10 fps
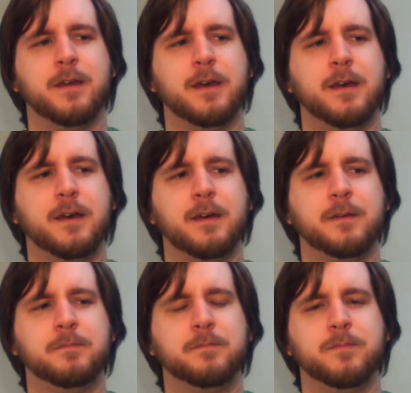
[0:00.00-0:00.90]

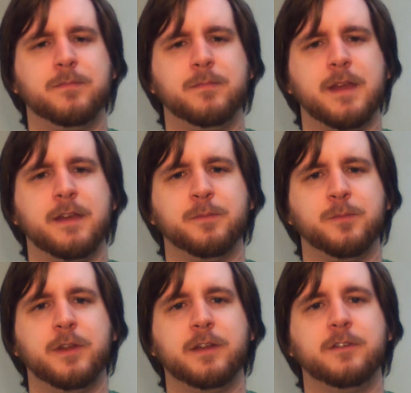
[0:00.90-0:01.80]
uh,
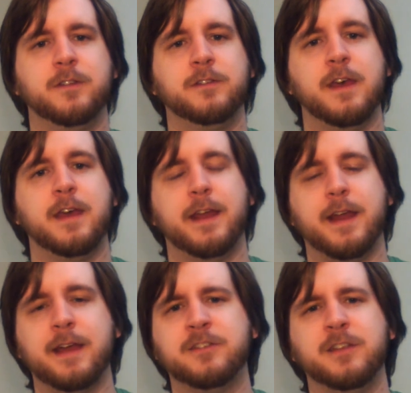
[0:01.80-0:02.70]
death predictions.
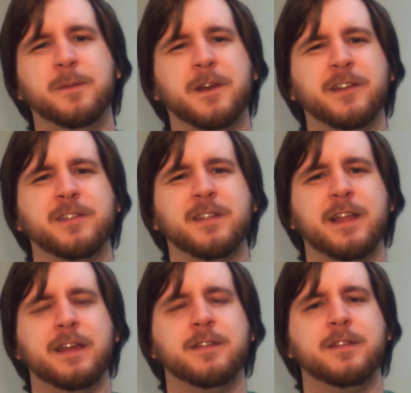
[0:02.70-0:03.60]
And actually, because of the
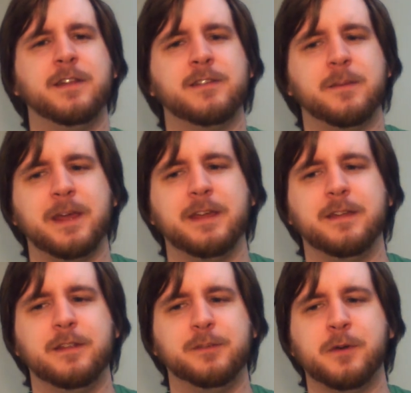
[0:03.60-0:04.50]
length of this, I might
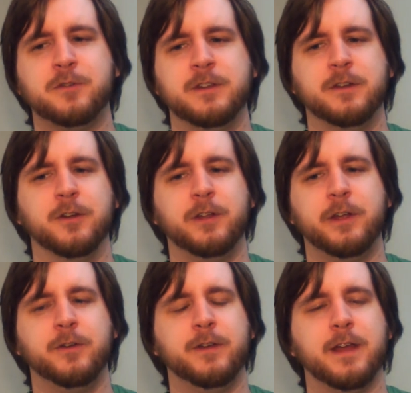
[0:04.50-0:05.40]
get this posted
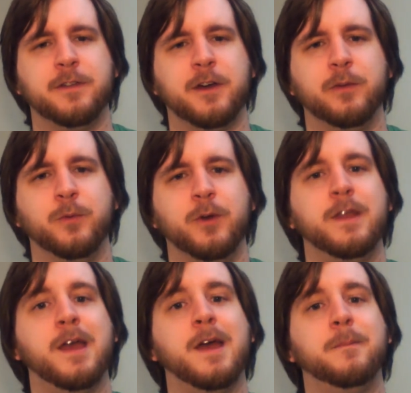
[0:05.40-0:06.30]
earlier than I thought it
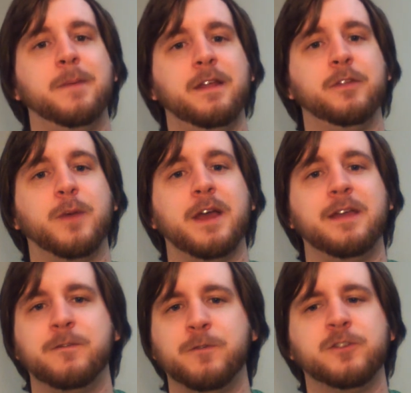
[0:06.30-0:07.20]
would. But either
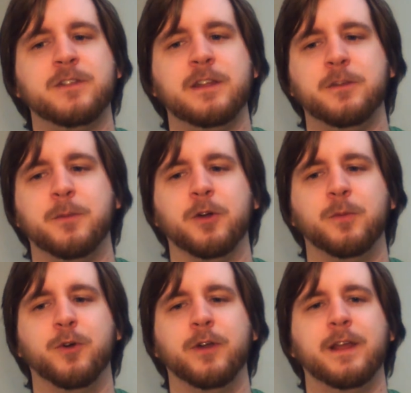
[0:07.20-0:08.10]
way, first thing tomorrow
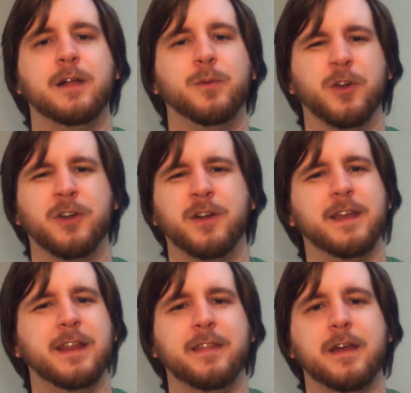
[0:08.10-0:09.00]
morning, I'll work on
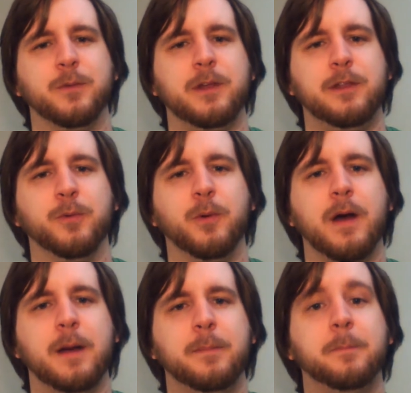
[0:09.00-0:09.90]
getting that read through
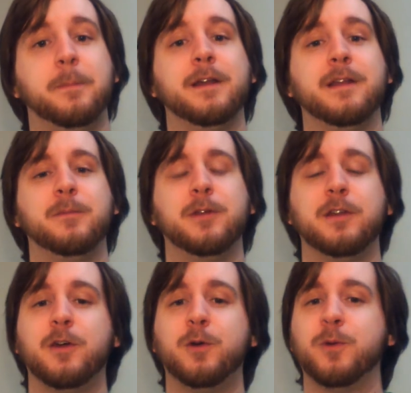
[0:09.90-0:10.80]
up. But I'm going
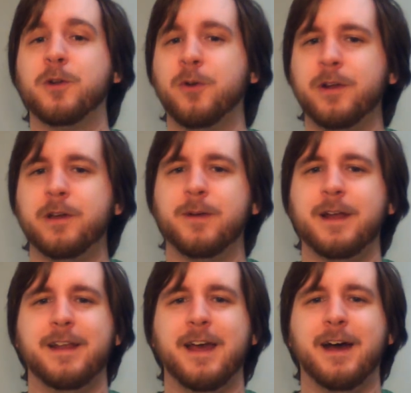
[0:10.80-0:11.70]
to go record it
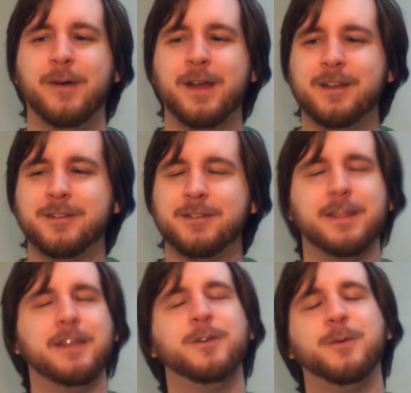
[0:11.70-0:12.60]
right now. So
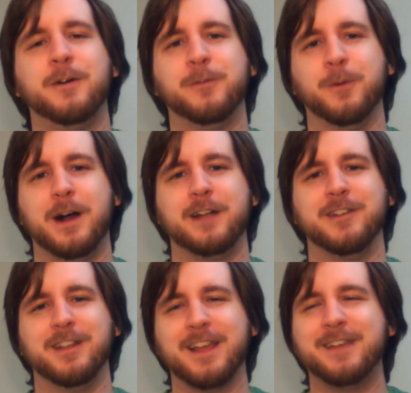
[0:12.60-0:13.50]
thank you all for
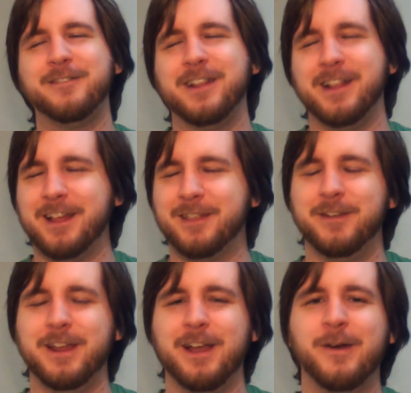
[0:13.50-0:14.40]
watching. Like if you did like the
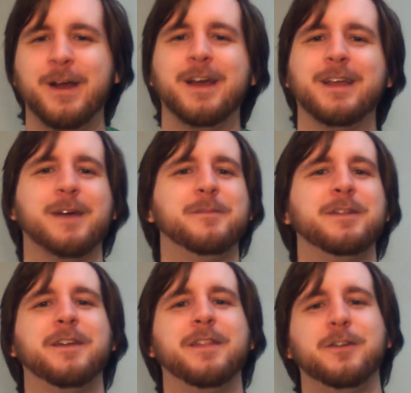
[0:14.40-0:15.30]
video.
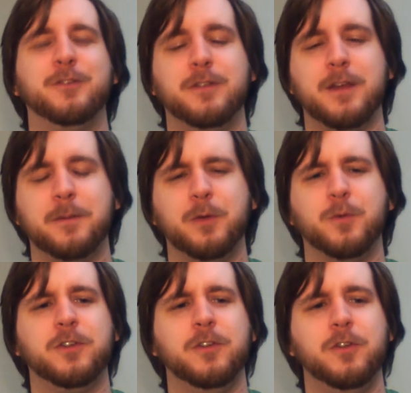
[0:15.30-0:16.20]
Comment down there to tell me
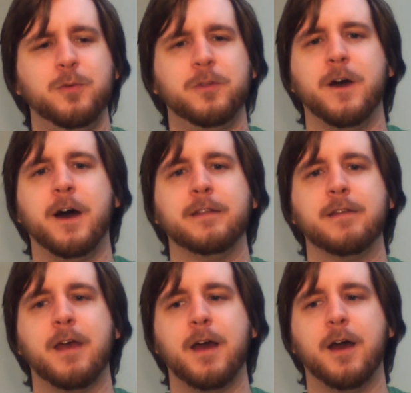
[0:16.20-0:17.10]
what you
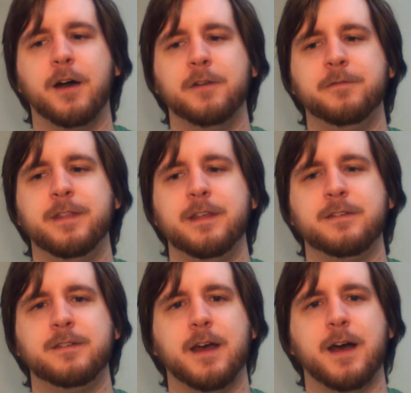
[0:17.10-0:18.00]
thought of
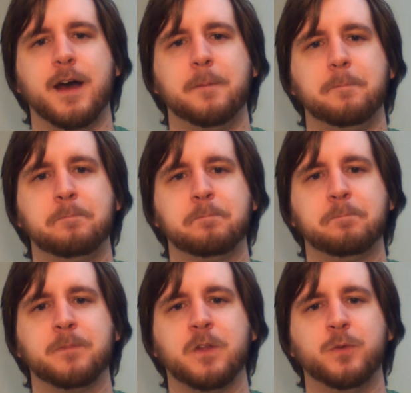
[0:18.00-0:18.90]
this, um,
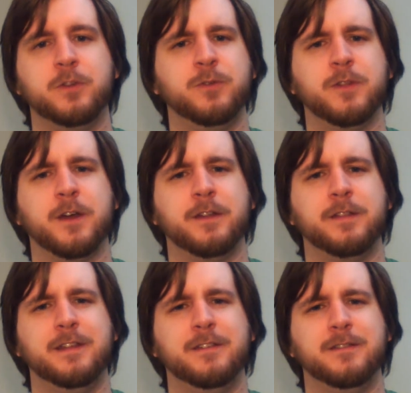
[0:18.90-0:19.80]
what you thought
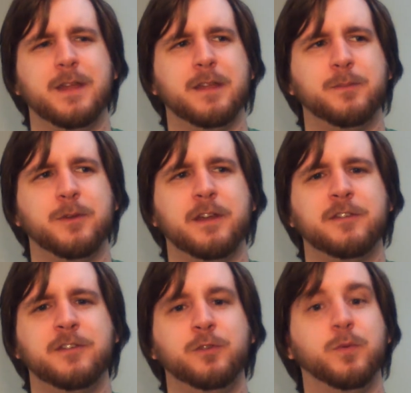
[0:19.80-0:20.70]
of these death
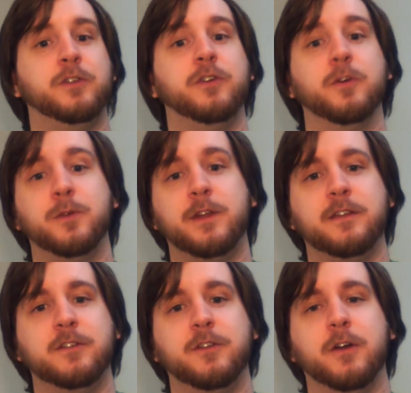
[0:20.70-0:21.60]
predictions, what your
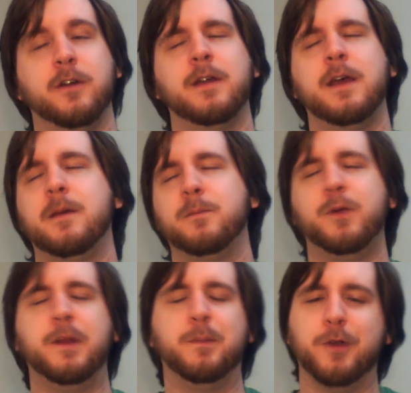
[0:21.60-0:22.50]
predictions are.
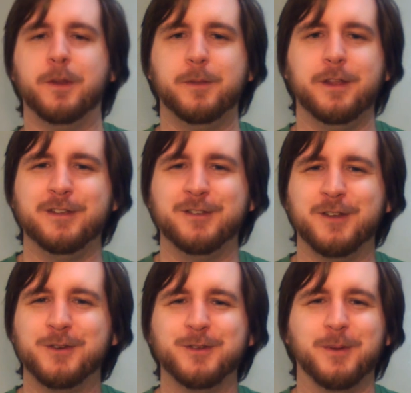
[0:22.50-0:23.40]
Pretty, pretty please,
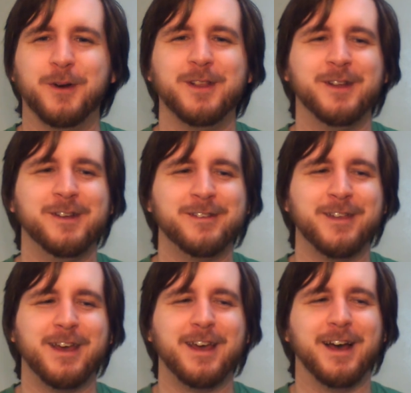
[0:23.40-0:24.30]
no spoilers.
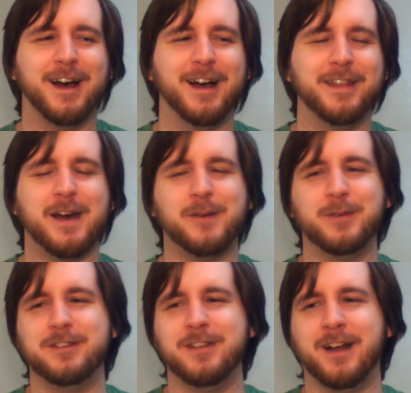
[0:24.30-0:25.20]
Uh, that
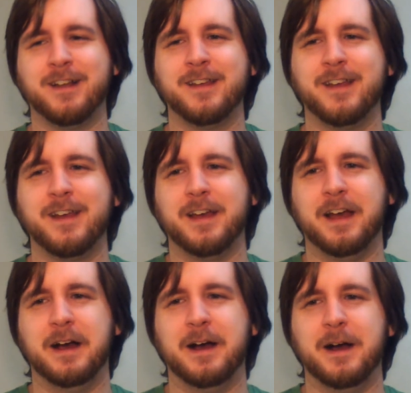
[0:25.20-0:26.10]
would suck.
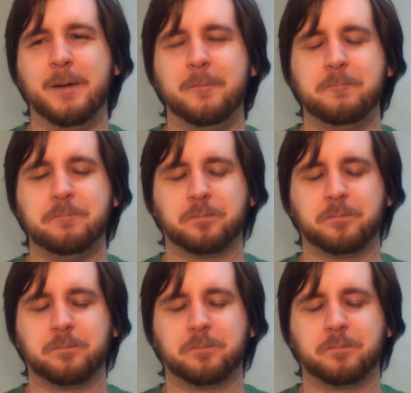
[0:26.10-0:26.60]
Um,